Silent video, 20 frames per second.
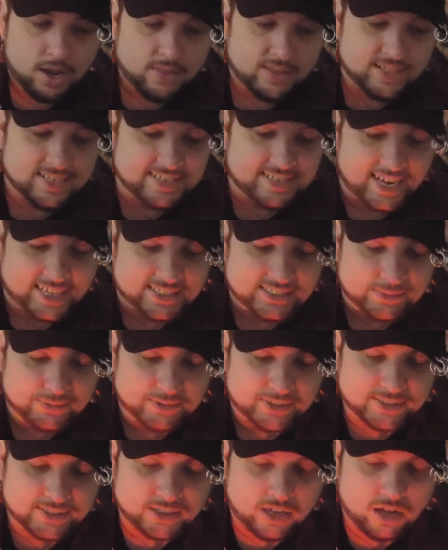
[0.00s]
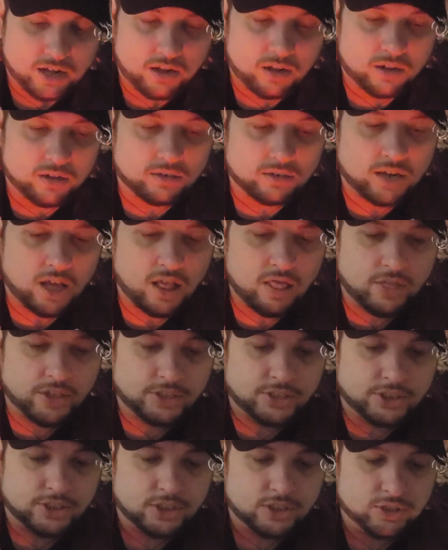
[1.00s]
This next one is called The
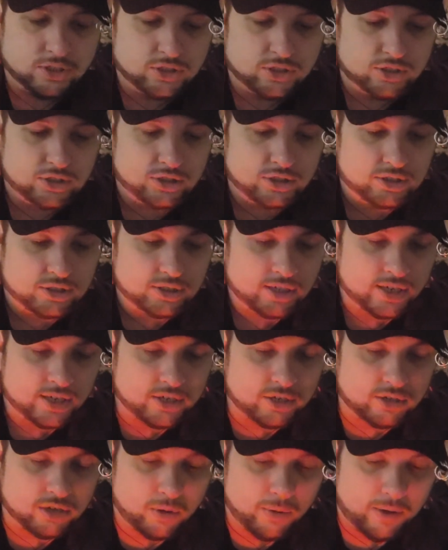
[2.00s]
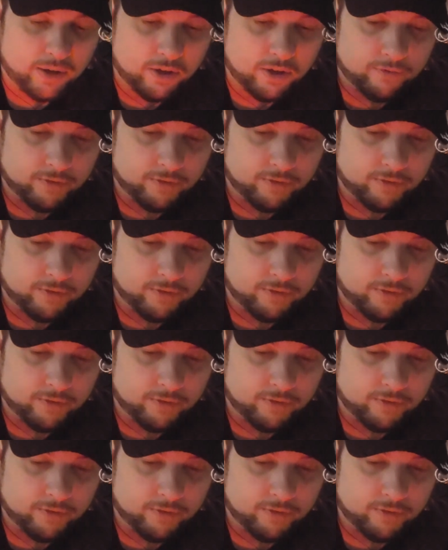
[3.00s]
Church, and you know how I